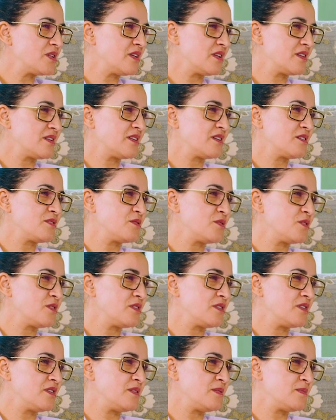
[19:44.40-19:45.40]
I think
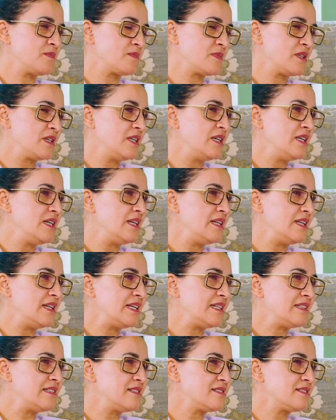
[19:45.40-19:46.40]
for
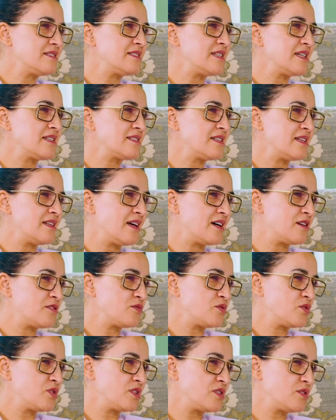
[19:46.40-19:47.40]
ladies, it takes a lot
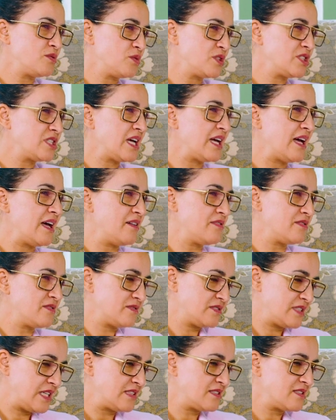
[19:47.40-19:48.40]
of work, which I have
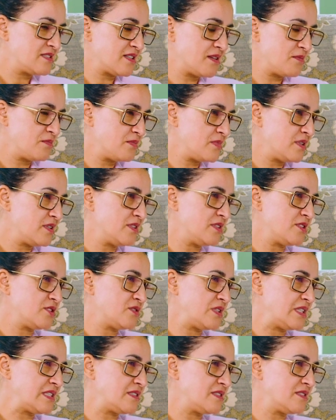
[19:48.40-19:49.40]
done some
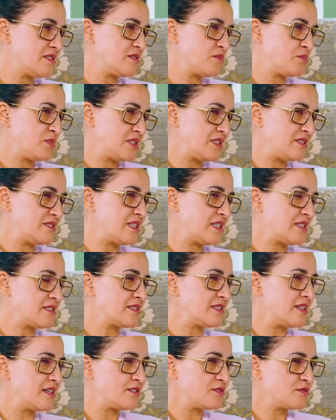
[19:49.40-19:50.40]
dresses, but it
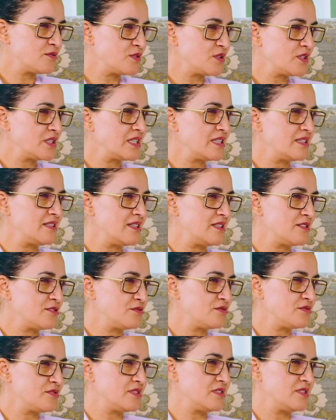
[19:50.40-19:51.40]
takes a lot of work and a lot
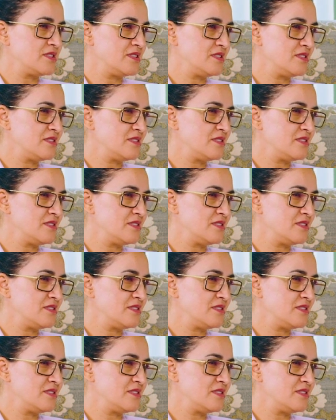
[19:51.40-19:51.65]
of...